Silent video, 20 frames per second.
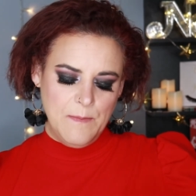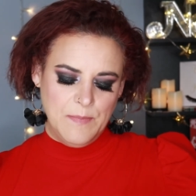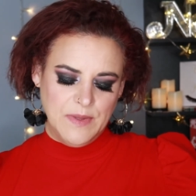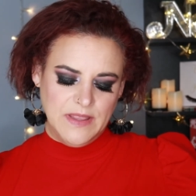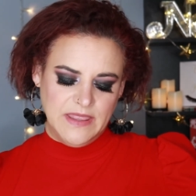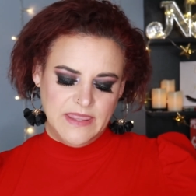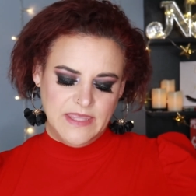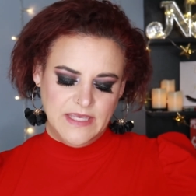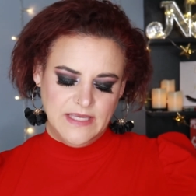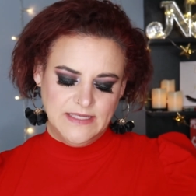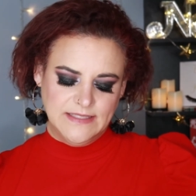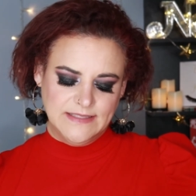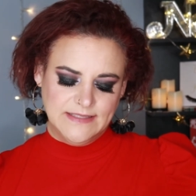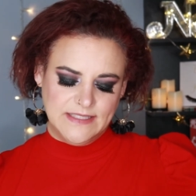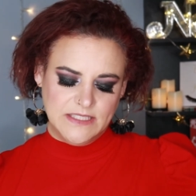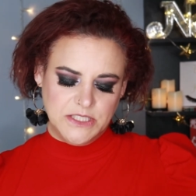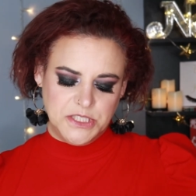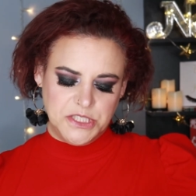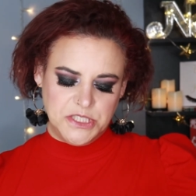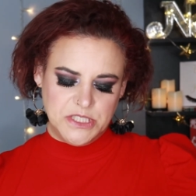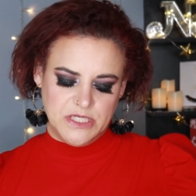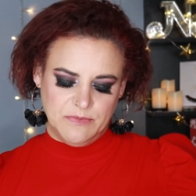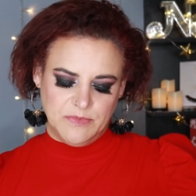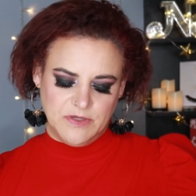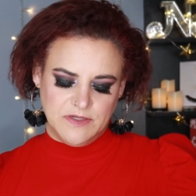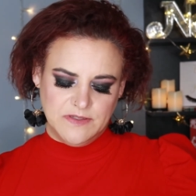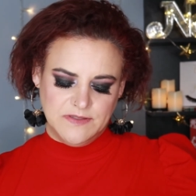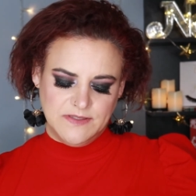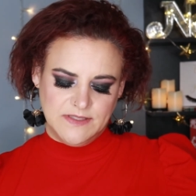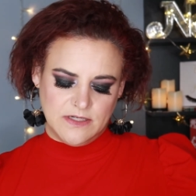But these
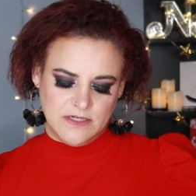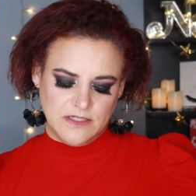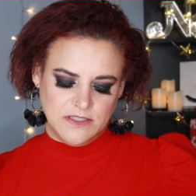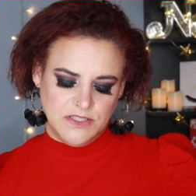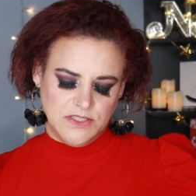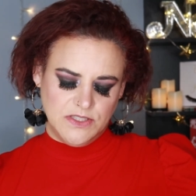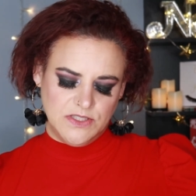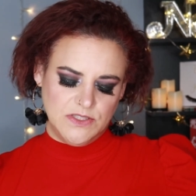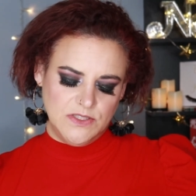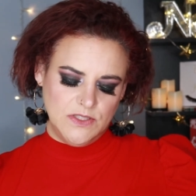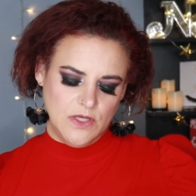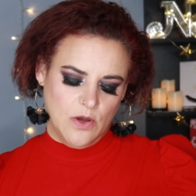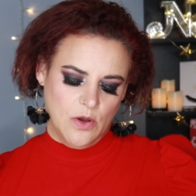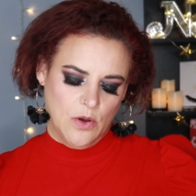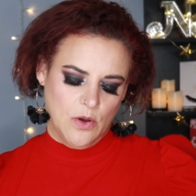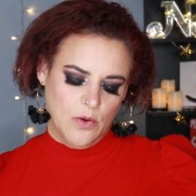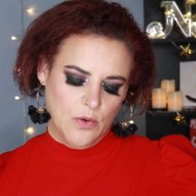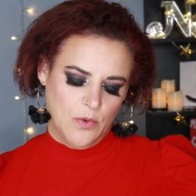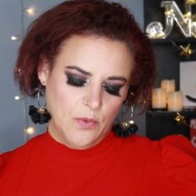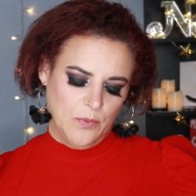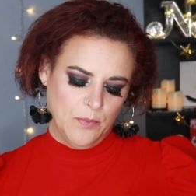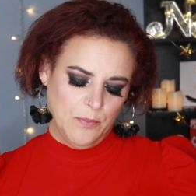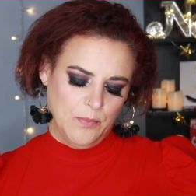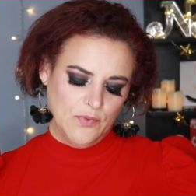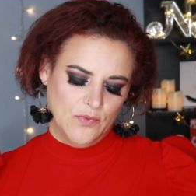shimmers are so